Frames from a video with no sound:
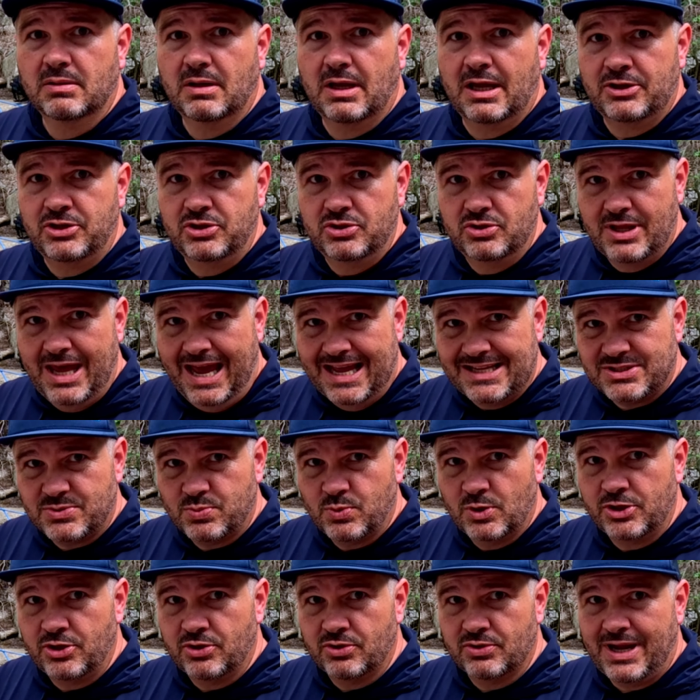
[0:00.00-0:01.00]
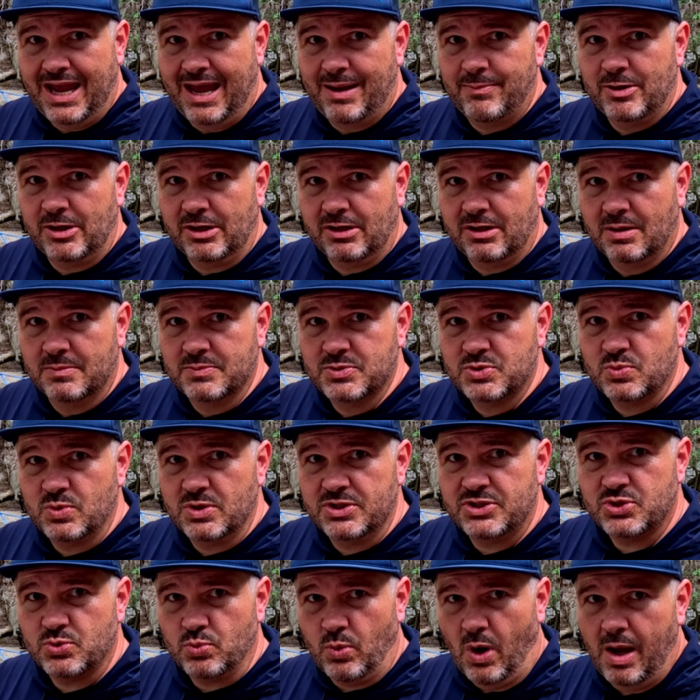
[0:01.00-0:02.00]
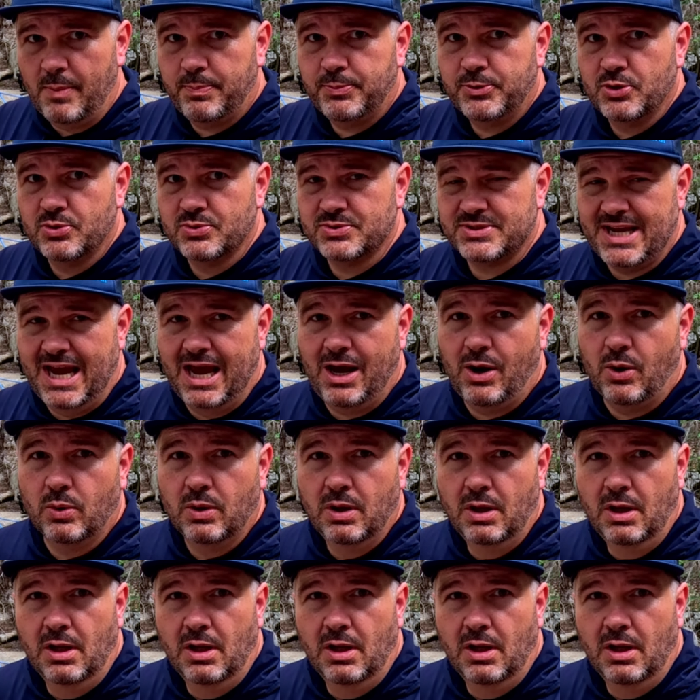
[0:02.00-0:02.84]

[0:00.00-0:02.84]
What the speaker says: and that's what your hammock comes with, swap those out.